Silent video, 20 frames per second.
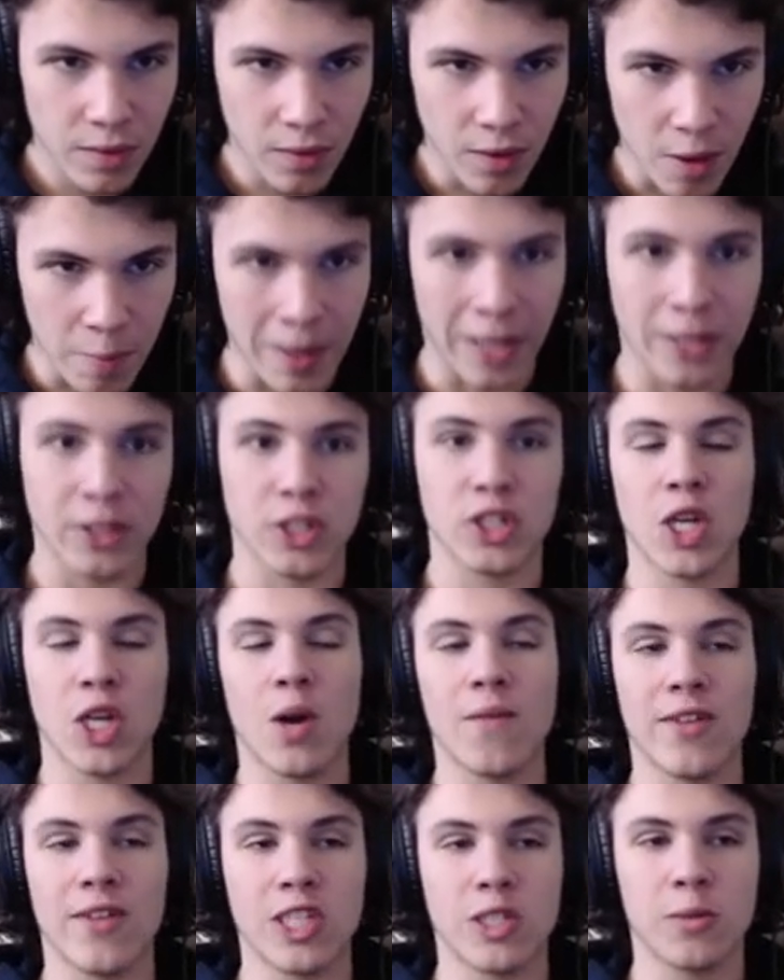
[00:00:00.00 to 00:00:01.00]
about the show
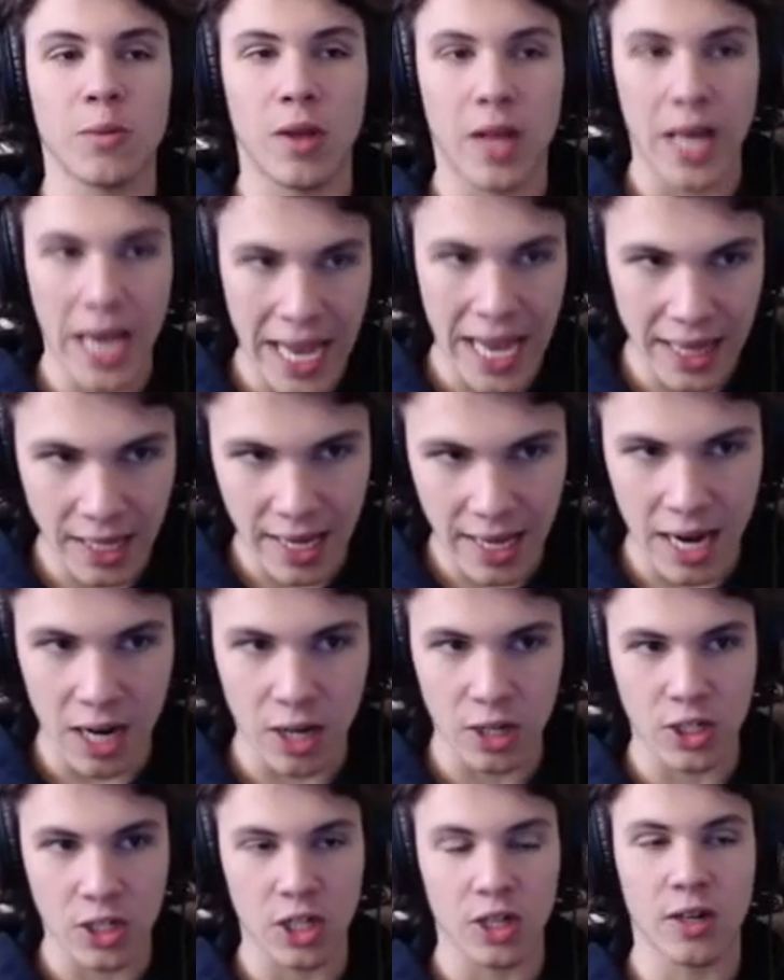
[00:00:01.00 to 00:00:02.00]
Invincible and the
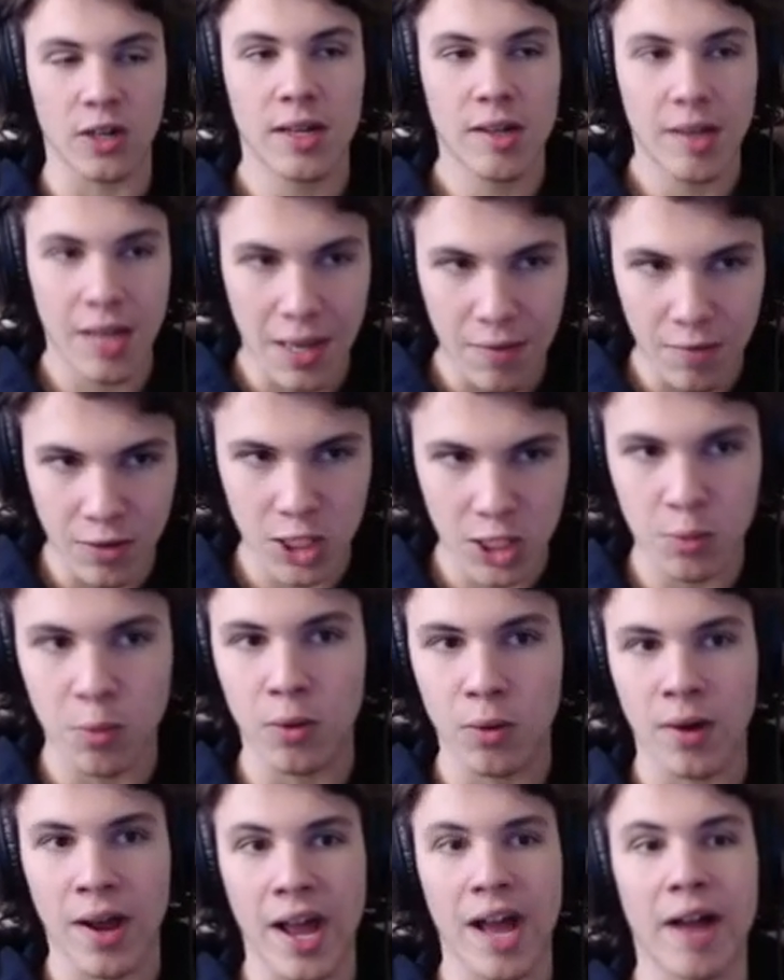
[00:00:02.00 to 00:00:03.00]
character
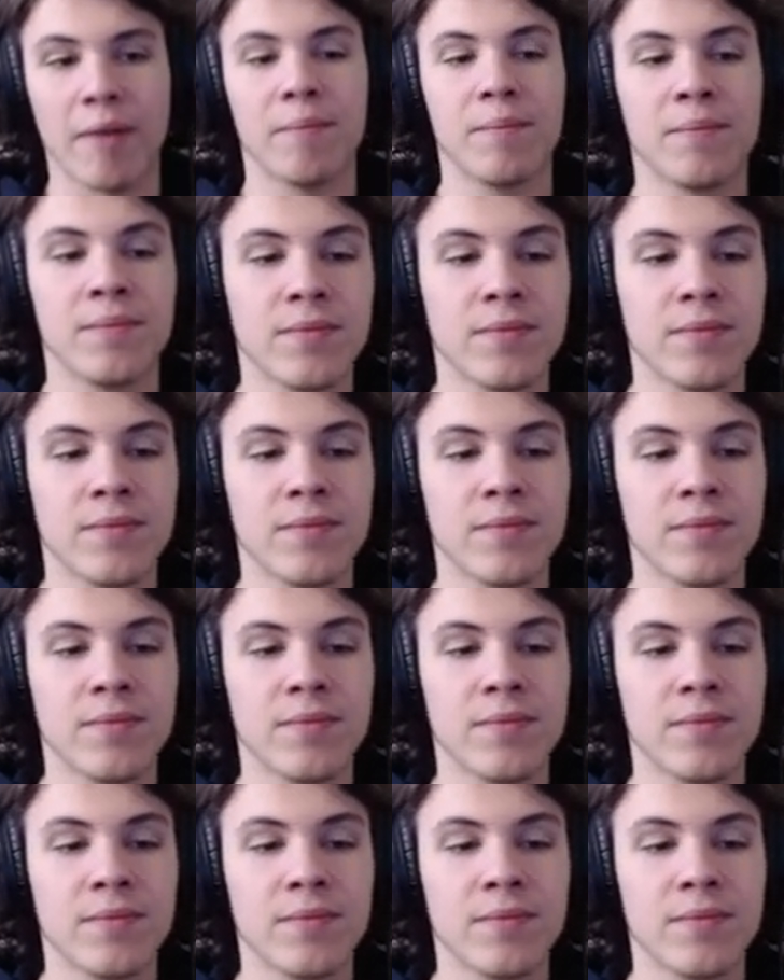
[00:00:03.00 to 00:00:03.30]
Invincible rap.